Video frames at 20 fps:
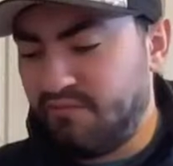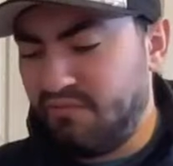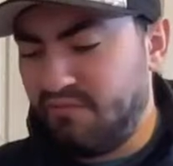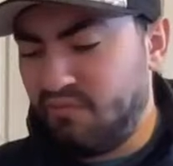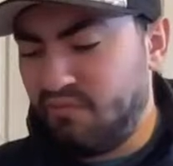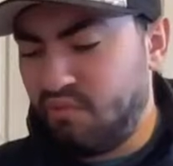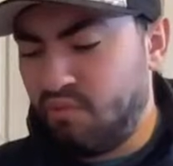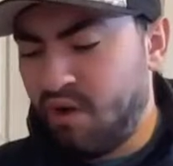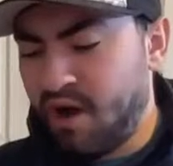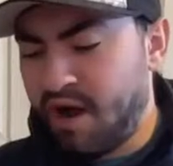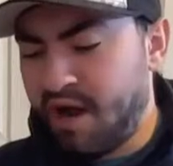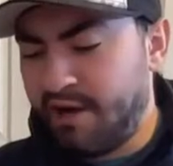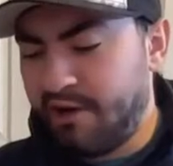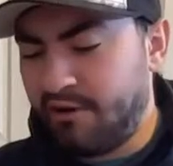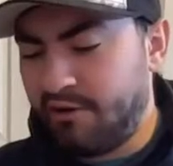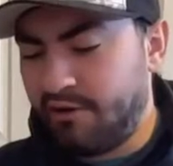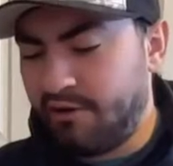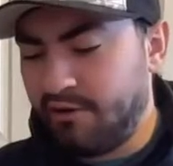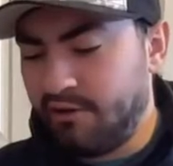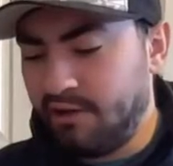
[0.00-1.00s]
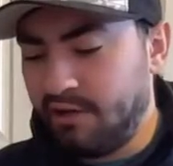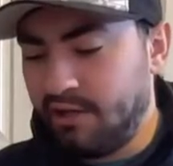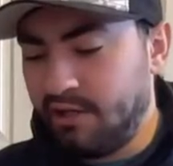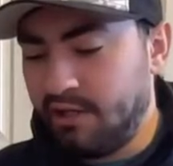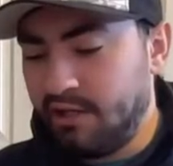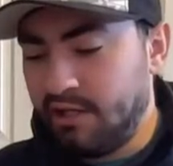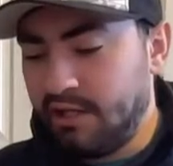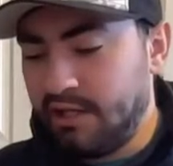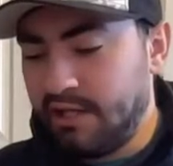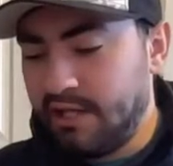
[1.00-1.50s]
wire
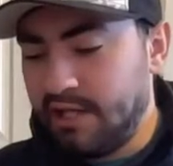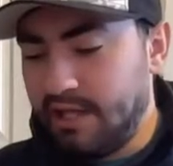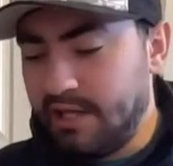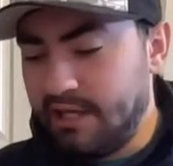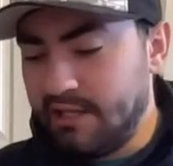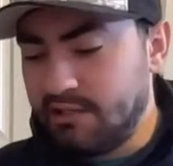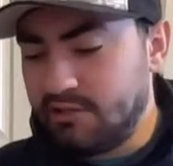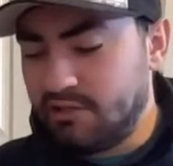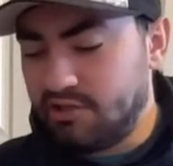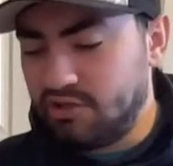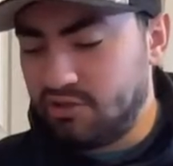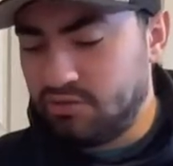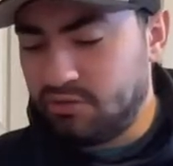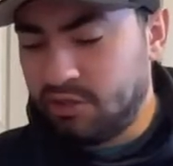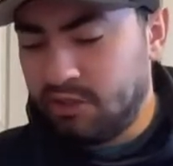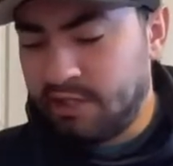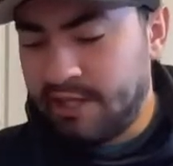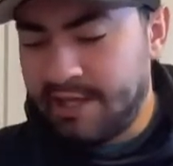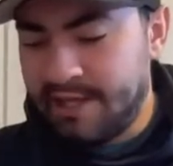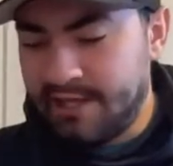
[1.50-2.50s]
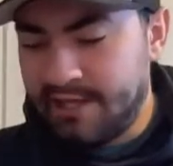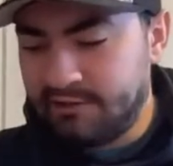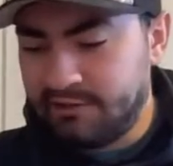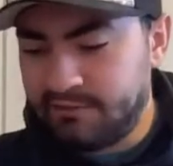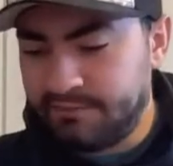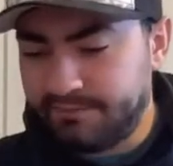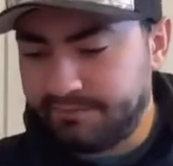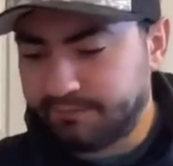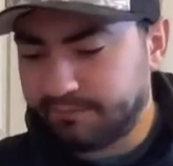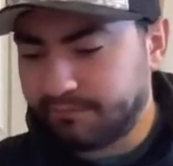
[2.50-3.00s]
into the legs
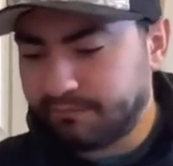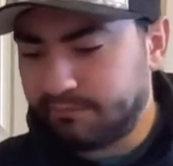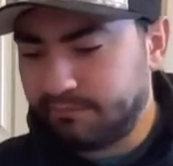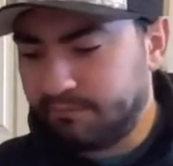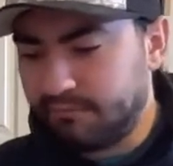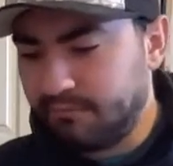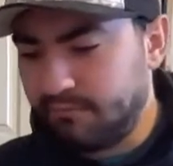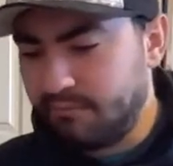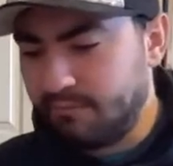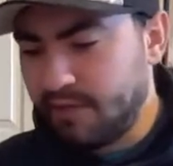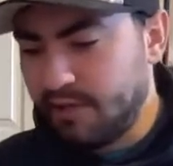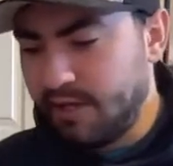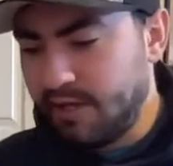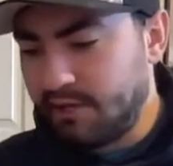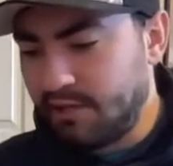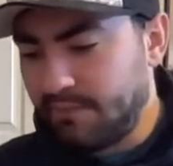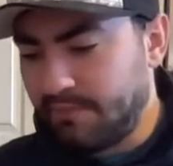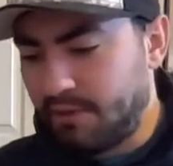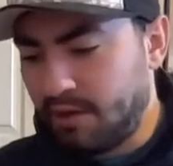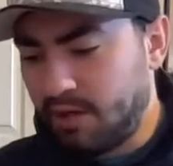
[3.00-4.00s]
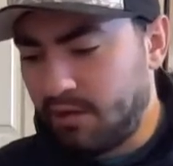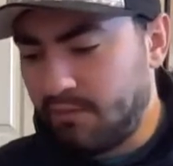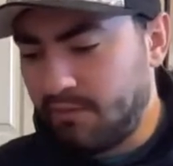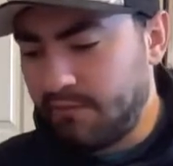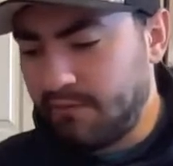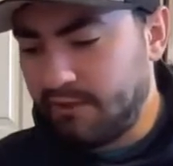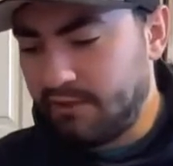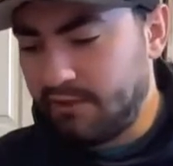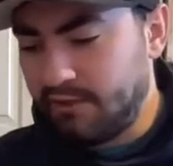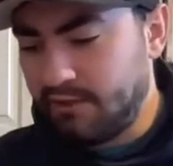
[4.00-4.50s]
at the bottom of
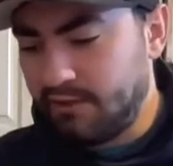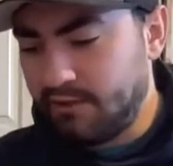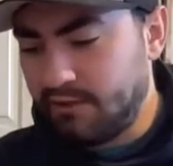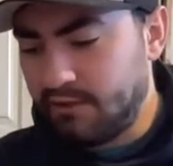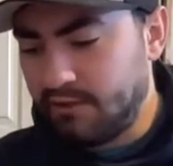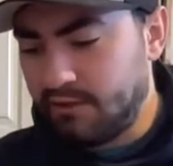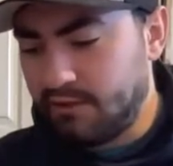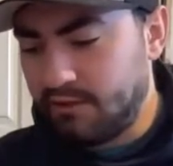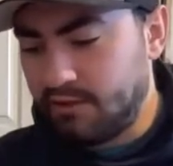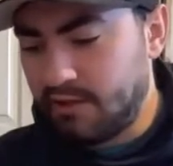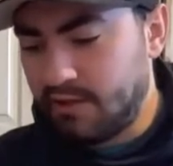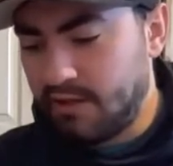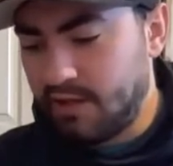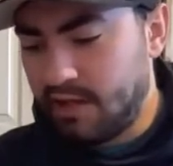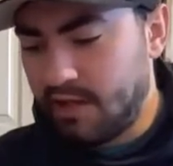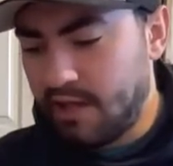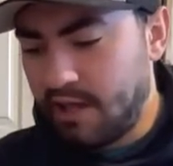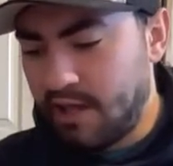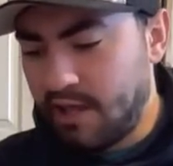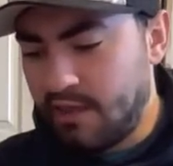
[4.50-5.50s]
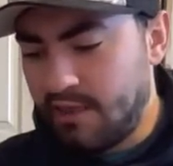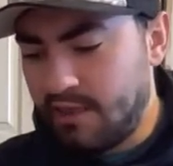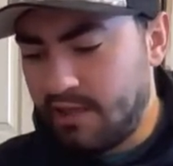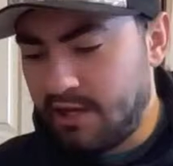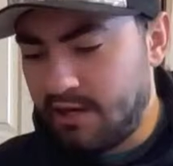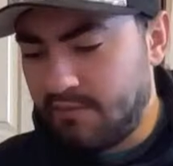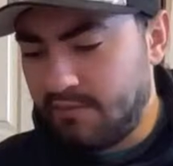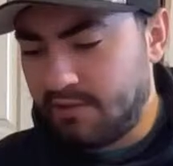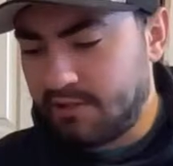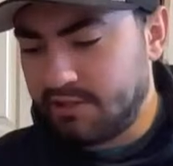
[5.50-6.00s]
it. And then
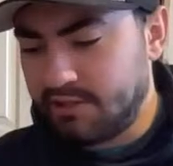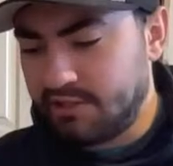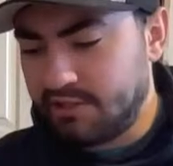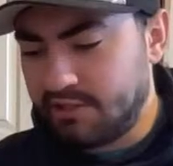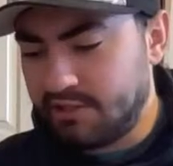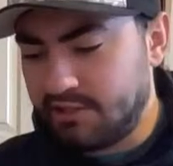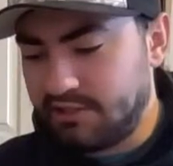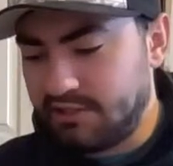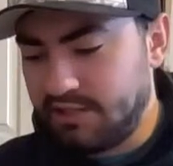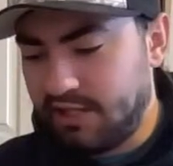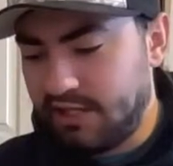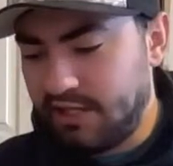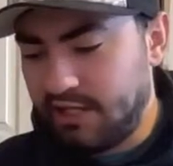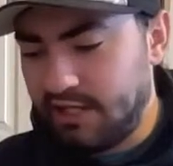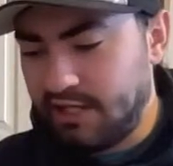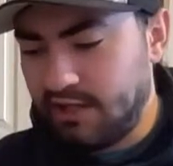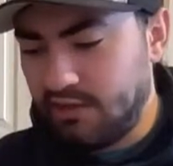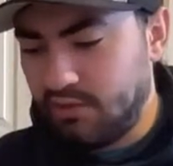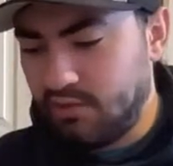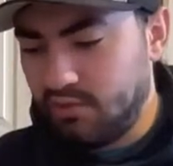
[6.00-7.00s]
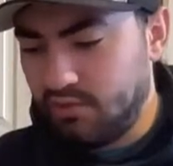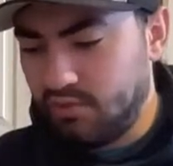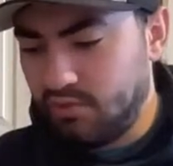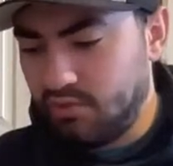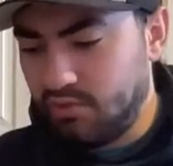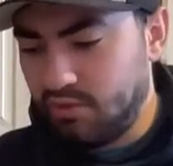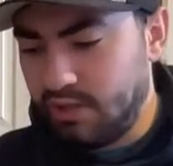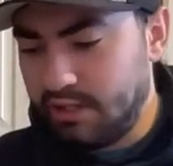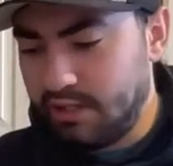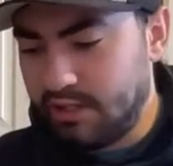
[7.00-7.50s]
I'm going to stick it in.
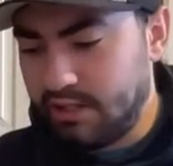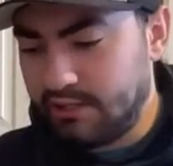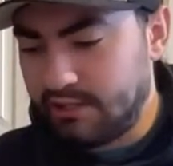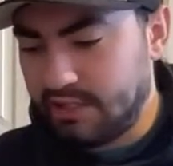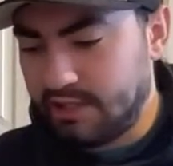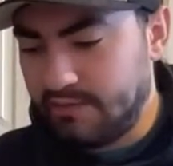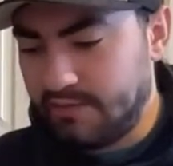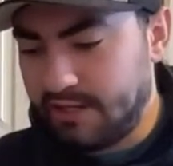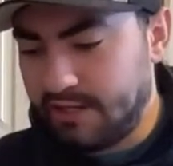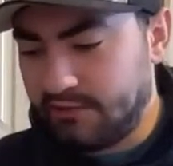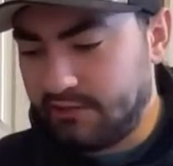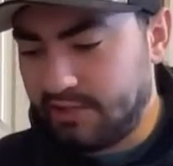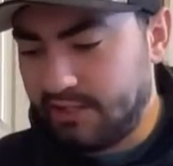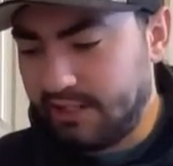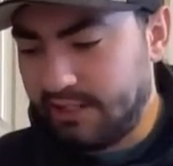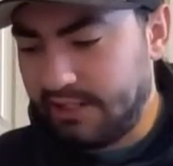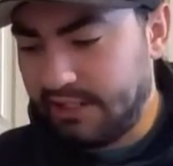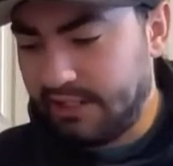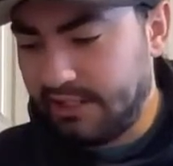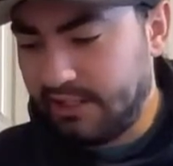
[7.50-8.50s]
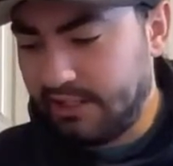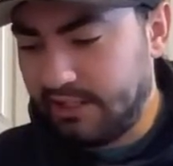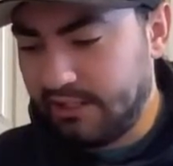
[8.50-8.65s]
Ooh, that's coming out the knee.